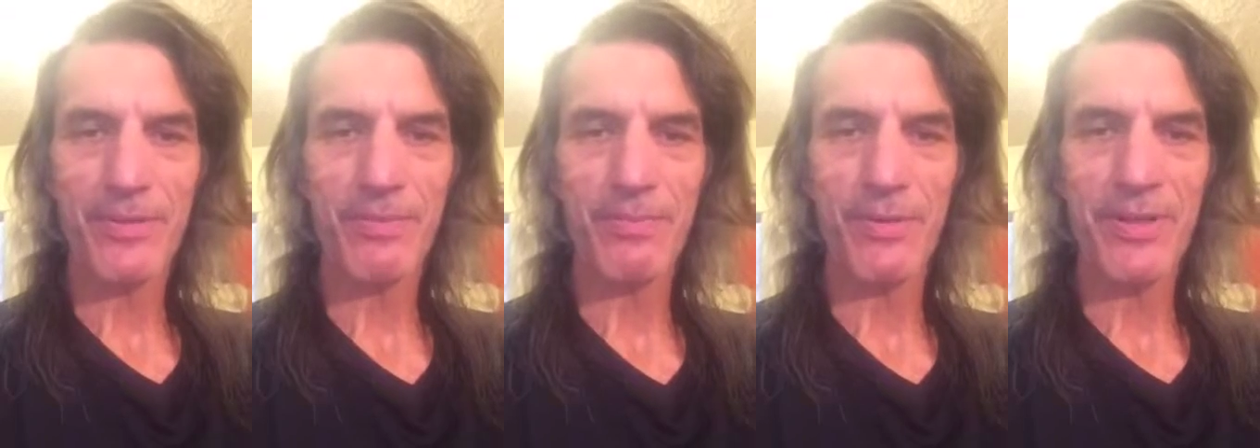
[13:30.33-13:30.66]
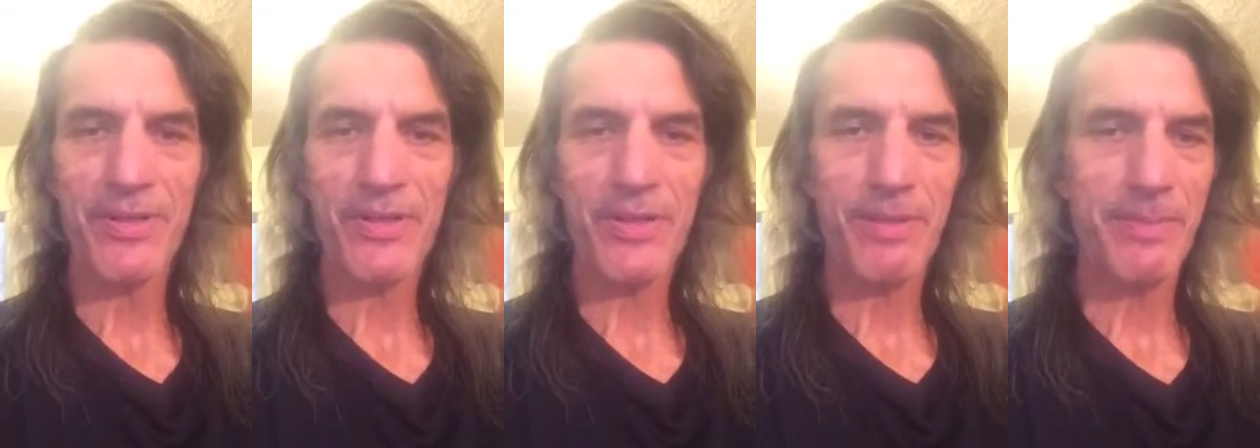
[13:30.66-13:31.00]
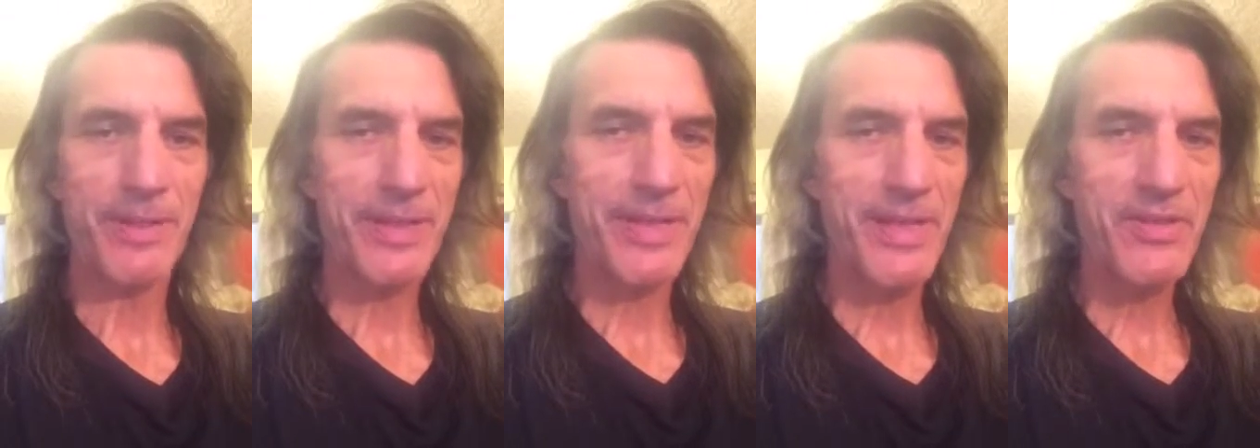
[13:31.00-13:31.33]
to Morningstar
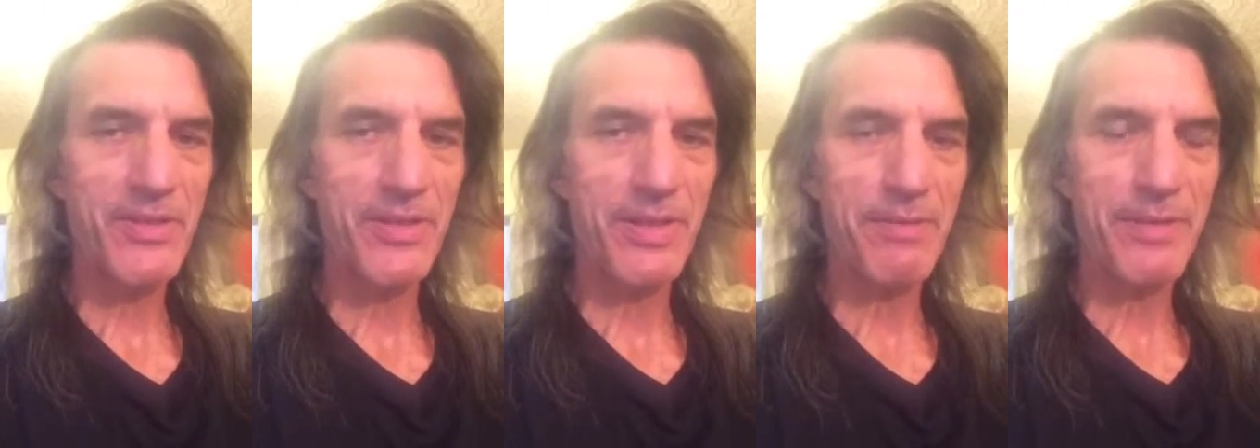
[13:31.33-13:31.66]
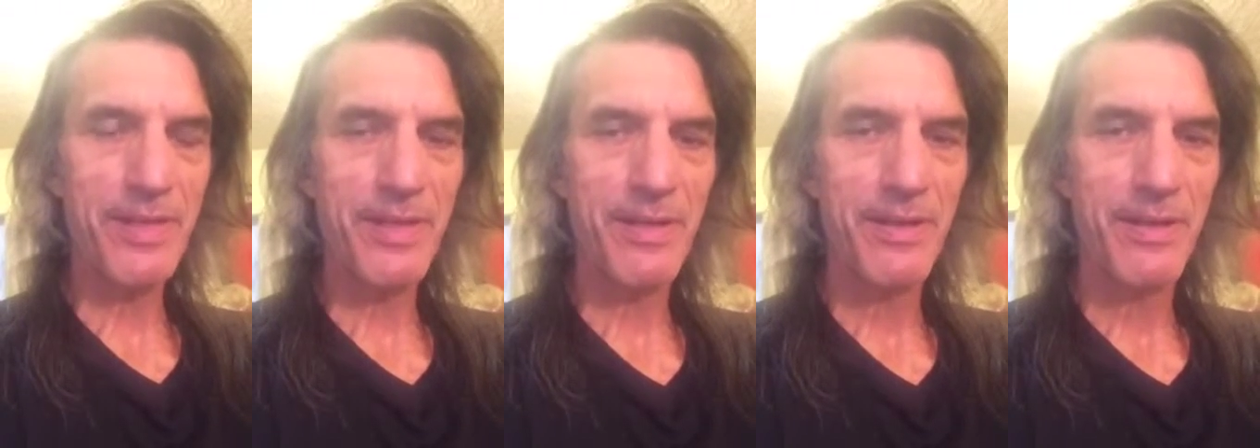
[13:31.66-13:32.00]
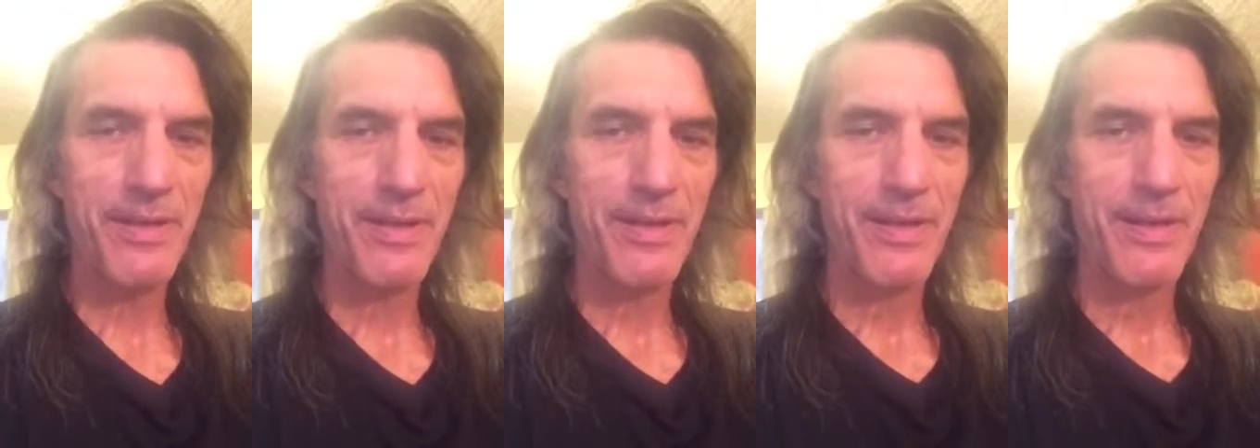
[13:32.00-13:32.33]
Communication Network,
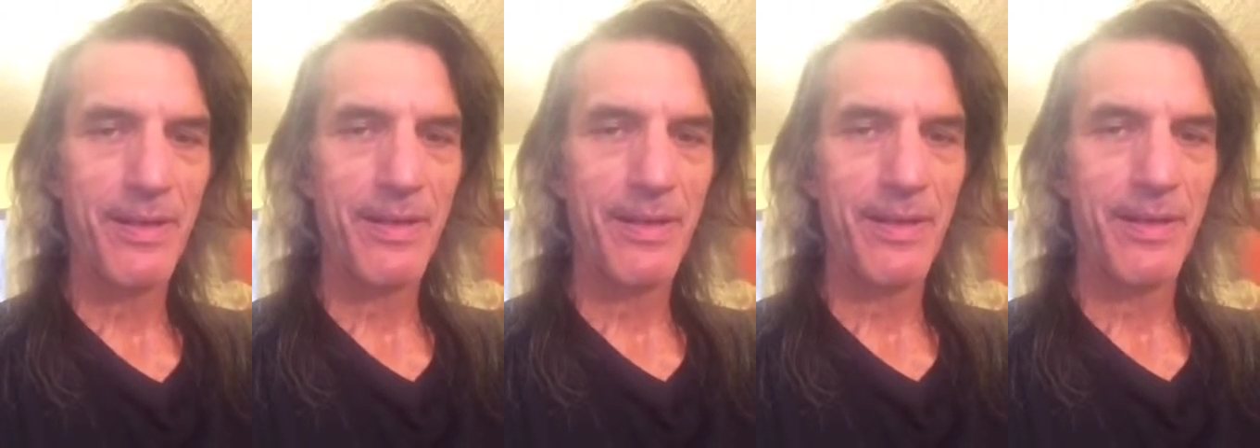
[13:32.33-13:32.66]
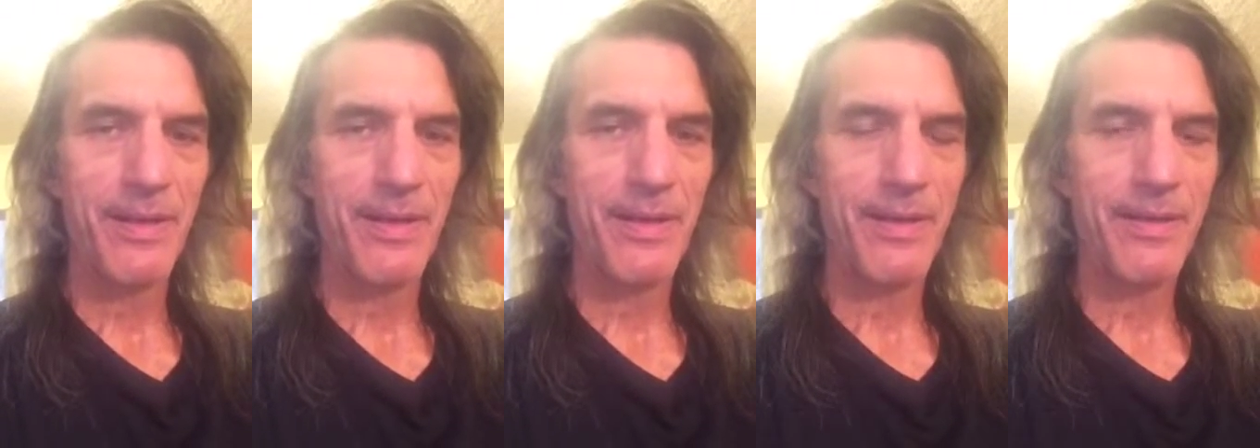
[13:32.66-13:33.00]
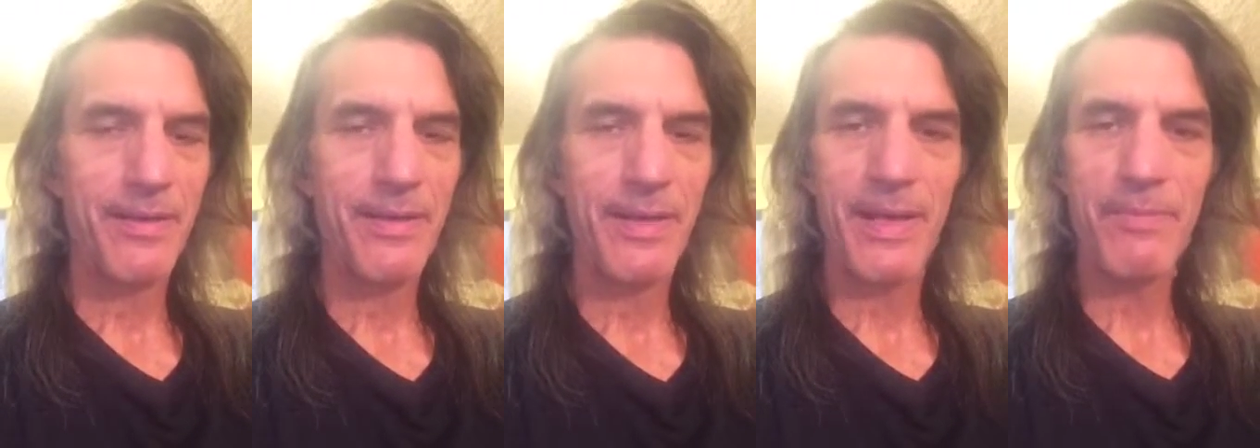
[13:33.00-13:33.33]

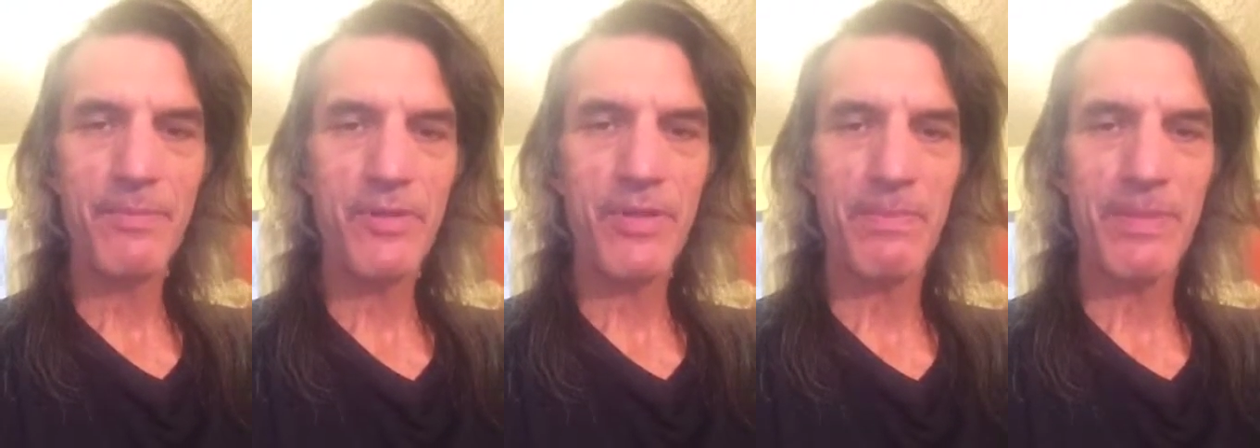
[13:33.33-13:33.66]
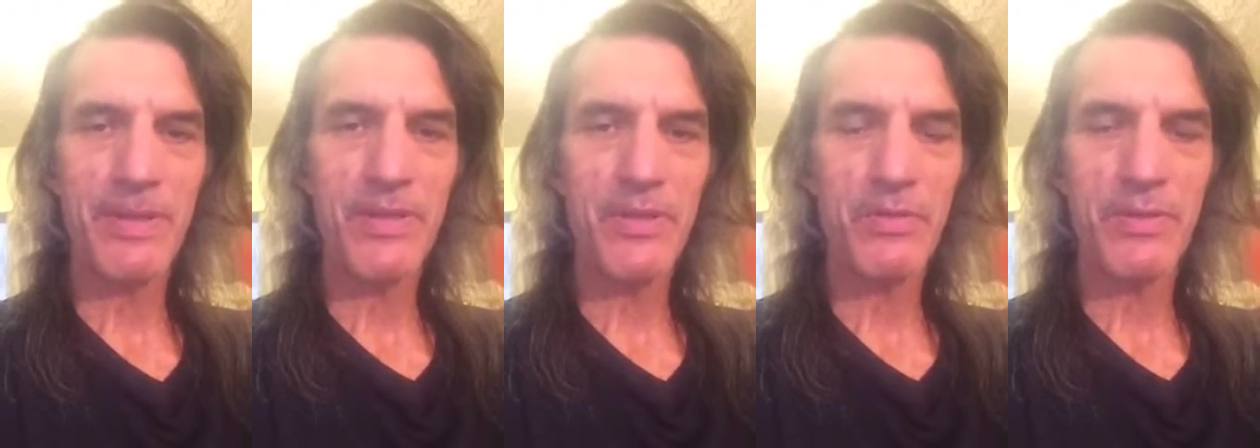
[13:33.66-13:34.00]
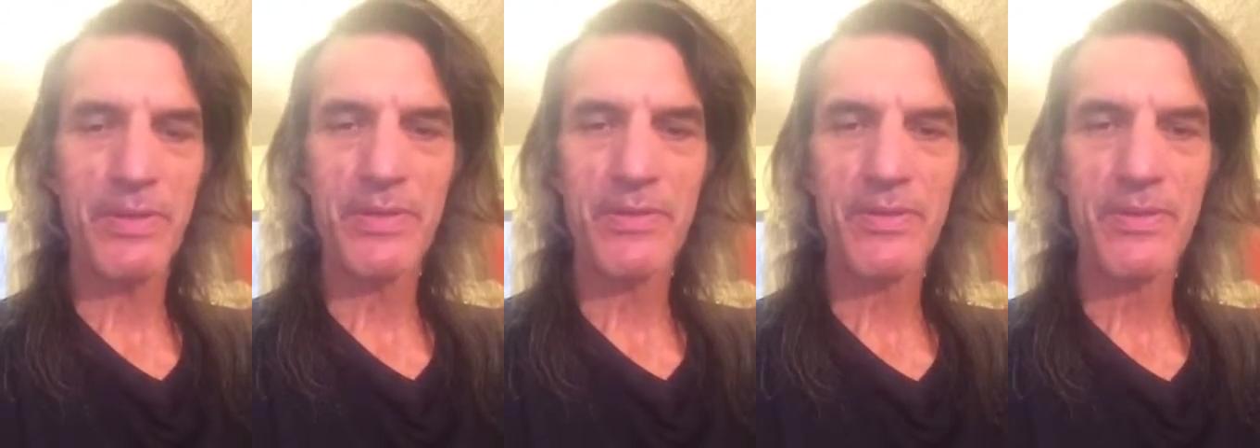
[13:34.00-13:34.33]
MCM uh,
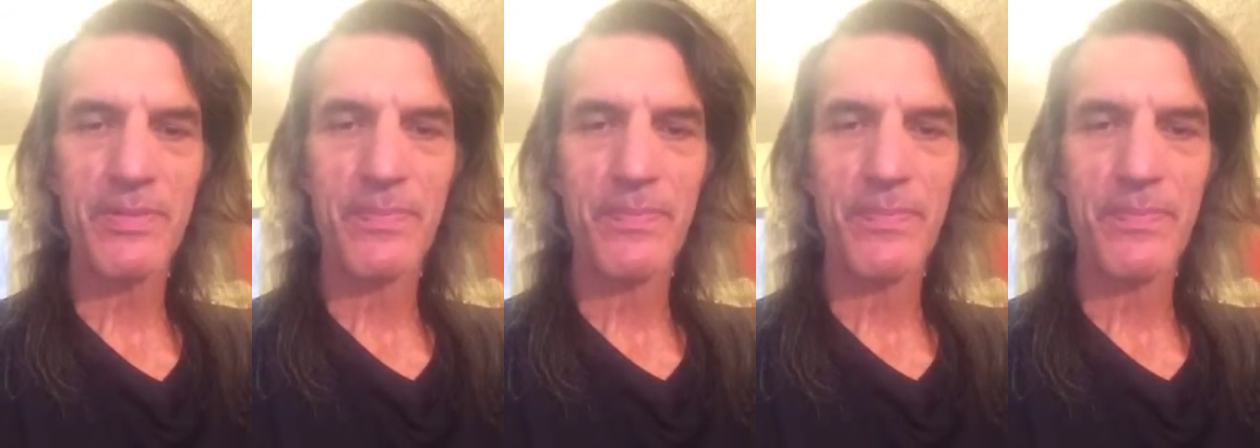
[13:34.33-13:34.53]
Ministries,